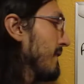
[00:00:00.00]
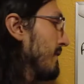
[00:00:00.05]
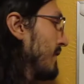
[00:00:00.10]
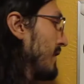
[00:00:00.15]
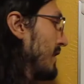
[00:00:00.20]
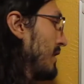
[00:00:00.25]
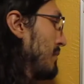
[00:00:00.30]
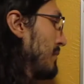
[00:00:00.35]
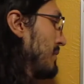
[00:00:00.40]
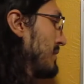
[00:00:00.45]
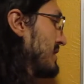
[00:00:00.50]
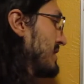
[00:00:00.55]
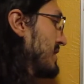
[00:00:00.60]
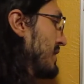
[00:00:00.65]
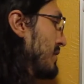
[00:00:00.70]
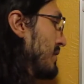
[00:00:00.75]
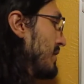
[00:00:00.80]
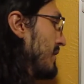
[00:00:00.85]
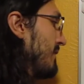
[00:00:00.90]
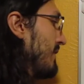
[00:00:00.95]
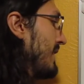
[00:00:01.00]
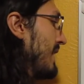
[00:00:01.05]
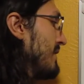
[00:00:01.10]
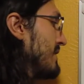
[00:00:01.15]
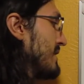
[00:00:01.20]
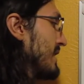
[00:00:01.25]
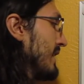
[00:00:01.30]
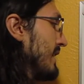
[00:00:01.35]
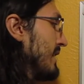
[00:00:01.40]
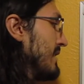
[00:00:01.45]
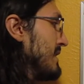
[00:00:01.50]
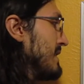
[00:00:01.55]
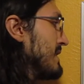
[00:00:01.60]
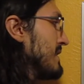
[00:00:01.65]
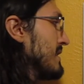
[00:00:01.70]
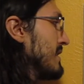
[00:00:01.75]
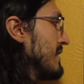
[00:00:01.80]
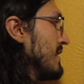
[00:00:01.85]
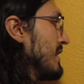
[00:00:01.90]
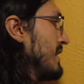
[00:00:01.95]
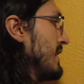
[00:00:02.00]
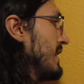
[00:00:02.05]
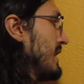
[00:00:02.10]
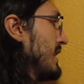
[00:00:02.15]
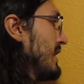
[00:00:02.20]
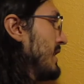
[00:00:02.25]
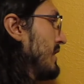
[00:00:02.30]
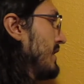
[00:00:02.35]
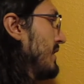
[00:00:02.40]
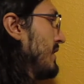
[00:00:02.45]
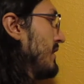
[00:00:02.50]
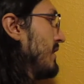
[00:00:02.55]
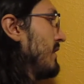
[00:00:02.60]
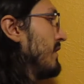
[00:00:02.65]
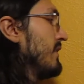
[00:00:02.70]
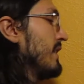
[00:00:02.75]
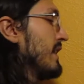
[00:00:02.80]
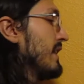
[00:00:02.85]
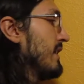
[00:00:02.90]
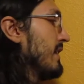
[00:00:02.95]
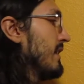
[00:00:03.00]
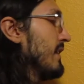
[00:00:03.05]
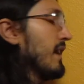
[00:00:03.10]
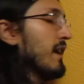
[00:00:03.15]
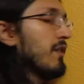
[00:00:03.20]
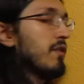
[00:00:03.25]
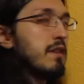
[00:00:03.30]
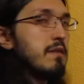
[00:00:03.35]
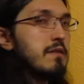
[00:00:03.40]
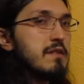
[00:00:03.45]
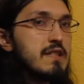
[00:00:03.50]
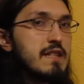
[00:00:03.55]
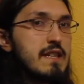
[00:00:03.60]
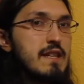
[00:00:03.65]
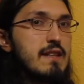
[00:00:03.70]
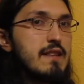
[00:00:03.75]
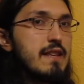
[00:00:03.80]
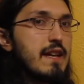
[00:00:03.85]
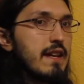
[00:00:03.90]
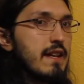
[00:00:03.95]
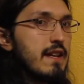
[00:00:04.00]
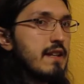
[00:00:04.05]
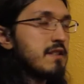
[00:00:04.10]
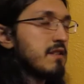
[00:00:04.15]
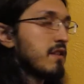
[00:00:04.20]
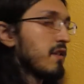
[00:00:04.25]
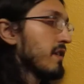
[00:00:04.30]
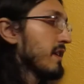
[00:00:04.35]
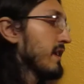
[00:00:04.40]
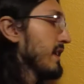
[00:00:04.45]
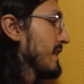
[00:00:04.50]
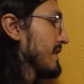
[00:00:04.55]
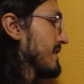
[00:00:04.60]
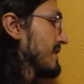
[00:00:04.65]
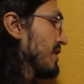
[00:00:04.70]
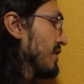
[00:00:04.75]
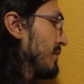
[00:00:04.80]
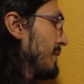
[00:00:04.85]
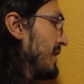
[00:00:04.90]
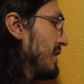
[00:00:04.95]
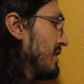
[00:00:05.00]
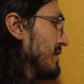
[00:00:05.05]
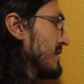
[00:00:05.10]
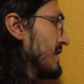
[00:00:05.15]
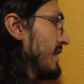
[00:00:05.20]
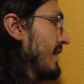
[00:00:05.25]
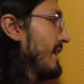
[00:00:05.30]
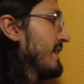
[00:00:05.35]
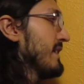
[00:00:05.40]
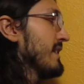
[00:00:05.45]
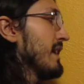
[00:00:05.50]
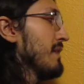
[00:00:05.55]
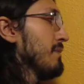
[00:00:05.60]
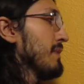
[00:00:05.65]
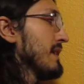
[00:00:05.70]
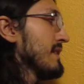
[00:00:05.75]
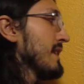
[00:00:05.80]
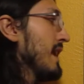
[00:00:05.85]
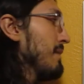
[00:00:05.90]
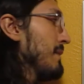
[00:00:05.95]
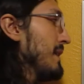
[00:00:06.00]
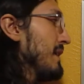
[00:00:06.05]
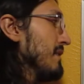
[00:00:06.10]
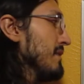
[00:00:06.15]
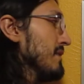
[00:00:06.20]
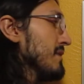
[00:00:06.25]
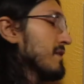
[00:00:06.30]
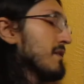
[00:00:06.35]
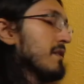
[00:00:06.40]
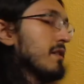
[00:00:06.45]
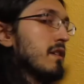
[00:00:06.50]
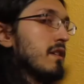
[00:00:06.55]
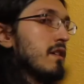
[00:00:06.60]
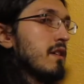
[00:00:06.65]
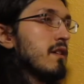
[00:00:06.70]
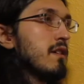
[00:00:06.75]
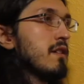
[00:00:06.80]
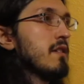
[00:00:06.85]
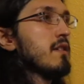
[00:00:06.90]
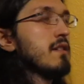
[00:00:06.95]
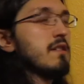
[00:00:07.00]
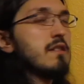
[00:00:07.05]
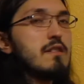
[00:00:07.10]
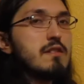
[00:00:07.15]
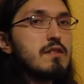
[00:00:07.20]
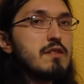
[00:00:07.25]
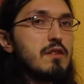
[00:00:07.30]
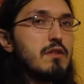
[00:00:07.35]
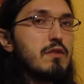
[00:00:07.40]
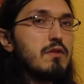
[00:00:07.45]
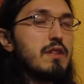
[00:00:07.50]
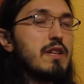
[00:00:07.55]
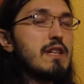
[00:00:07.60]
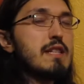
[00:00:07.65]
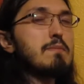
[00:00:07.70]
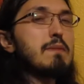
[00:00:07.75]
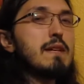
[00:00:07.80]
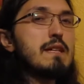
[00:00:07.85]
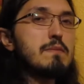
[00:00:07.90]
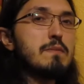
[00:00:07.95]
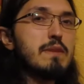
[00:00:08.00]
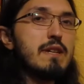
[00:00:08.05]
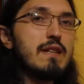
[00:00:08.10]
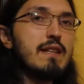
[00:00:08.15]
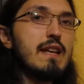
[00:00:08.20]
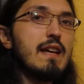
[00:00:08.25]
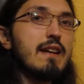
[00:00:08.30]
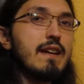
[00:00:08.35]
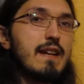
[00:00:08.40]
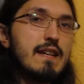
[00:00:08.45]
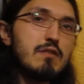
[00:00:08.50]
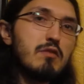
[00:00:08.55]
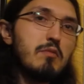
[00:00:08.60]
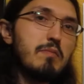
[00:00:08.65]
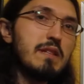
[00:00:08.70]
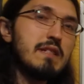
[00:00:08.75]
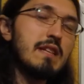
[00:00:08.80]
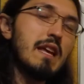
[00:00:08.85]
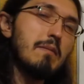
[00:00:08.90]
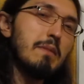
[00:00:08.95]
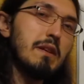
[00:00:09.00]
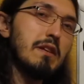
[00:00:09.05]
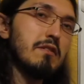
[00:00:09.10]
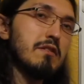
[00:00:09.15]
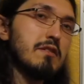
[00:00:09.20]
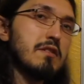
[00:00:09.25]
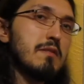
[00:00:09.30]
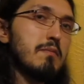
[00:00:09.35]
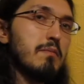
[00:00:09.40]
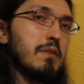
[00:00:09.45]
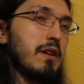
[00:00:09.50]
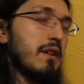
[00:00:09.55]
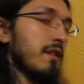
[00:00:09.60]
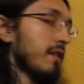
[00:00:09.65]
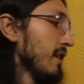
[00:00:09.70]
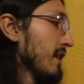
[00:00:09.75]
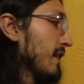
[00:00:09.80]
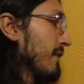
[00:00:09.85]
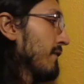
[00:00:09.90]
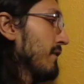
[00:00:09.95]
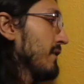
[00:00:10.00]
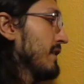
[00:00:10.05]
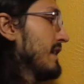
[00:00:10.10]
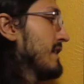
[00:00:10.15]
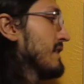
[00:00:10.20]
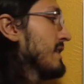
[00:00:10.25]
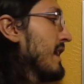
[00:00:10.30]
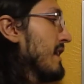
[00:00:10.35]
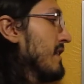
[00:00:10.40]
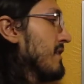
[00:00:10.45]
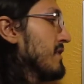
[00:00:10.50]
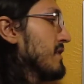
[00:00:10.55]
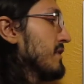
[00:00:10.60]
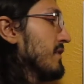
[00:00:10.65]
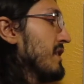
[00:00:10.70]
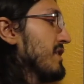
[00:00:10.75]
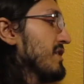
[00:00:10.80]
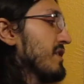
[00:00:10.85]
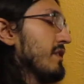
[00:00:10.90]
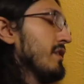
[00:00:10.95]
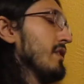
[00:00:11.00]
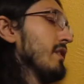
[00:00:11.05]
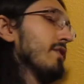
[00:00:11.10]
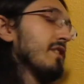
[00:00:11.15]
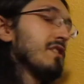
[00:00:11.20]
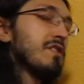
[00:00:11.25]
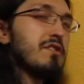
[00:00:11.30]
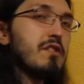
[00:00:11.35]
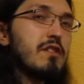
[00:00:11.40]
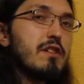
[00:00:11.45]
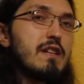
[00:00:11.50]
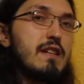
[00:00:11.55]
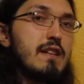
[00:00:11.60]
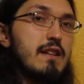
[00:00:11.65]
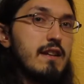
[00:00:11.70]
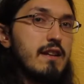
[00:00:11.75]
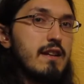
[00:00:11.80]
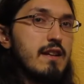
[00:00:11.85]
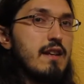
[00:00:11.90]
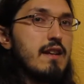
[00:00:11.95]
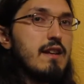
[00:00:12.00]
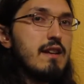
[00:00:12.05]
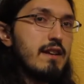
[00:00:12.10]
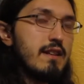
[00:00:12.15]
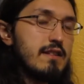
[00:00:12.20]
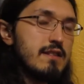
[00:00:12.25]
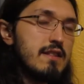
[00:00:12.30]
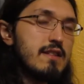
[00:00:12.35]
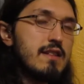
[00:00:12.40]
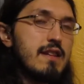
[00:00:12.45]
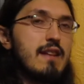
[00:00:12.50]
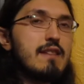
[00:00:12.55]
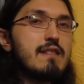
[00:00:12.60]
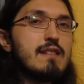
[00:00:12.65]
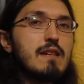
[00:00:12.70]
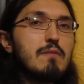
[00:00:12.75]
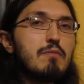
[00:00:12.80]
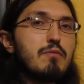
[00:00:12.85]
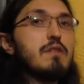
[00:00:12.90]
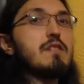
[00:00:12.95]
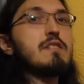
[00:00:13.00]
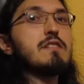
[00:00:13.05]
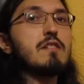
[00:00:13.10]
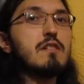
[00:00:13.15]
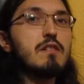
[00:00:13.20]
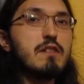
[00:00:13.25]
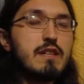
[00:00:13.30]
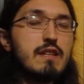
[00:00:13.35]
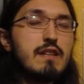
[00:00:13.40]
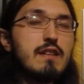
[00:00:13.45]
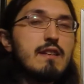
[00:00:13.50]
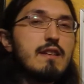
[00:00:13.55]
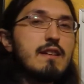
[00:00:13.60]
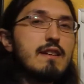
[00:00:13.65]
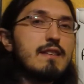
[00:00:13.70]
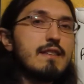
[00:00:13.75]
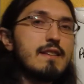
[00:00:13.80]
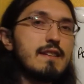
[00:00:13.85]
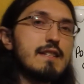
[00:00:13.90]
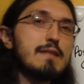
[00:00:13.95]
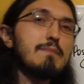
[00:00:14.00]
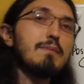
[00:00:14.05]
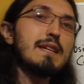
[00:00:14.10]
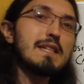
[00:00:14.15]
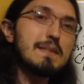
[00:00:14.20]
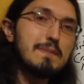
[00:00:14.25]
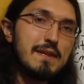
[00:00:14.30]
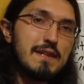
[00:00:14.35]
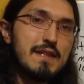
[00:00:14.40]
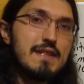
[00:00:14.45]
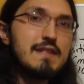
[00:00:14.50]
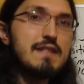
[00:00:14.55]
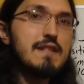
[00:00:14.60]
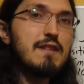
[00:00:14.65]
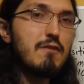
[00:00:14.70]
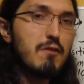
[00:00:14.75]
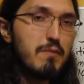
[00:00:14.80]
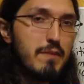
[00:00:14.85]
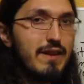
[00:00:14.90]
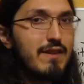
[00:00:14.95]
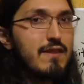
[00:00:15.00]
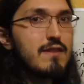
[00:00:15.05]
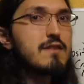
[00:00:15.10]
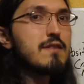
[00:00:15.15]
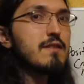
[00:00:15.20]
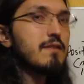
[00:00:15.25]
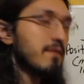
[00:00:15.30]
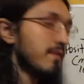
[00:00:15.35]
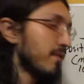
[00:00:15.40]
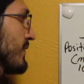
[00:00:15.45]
from 0 to 5 seconds, then I would see that it started at 0 meters and ended up at 10 meters. So the displacement in that case would be 10 meters, but for the entire duration of its journey, since it ended up where it started, the displacement is 0 meters.